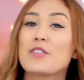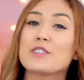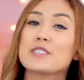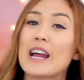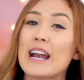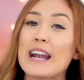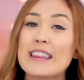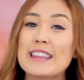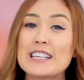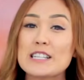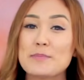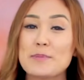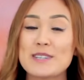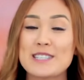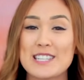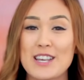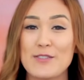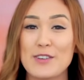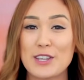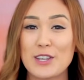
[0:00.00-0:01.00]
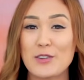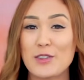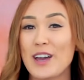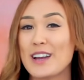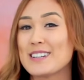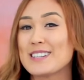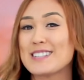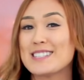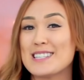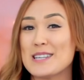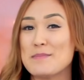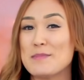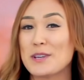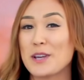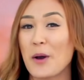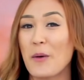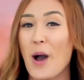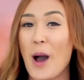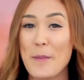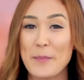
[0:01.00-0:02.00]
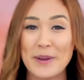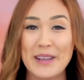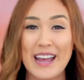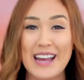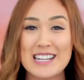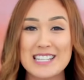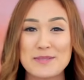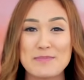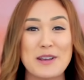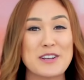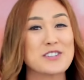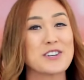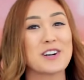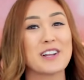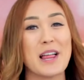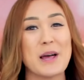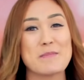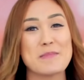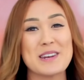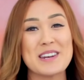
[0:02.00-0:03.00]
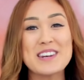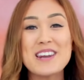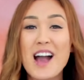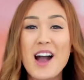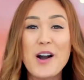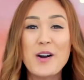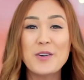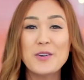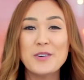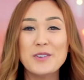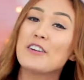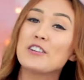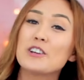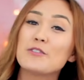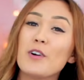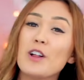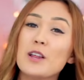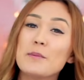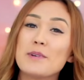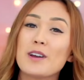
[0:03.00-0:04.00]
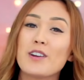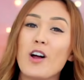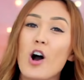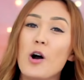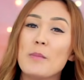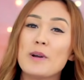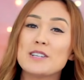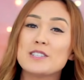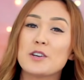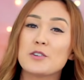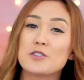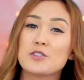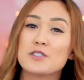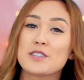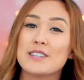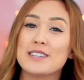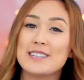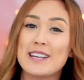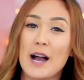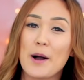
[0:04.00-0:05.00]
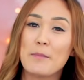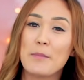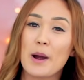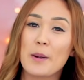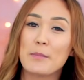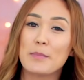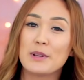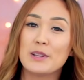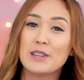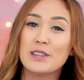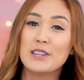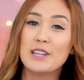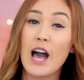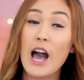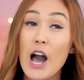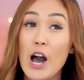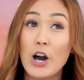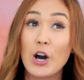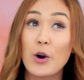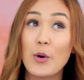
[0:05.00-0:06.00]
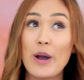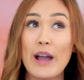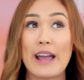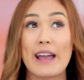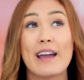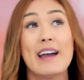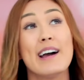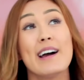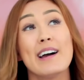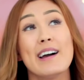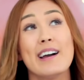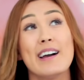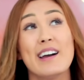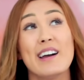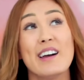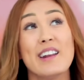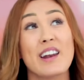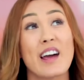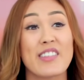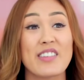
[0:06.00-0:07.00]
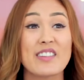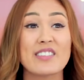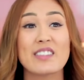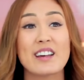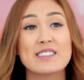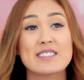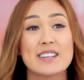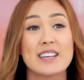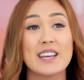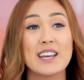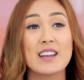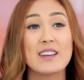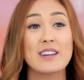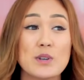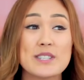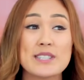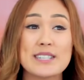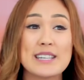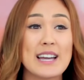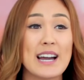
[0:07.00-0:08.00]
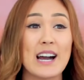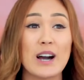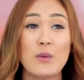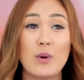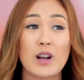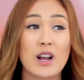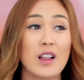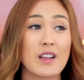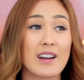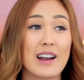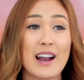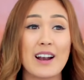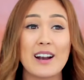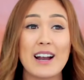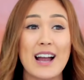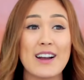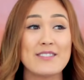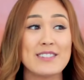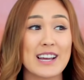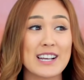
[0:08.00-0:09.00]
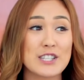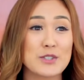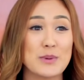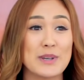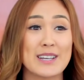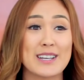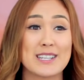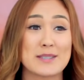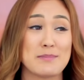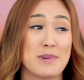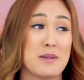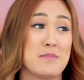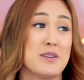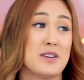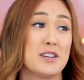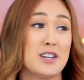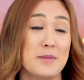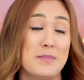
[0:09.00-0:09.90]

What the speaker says: if there's anything specific you'd like to see me go up against, make sure to let me know. And you can follow me on all my socials in the down bar below. And I I think that's it. We'll see what color hair I have next week, because maybe it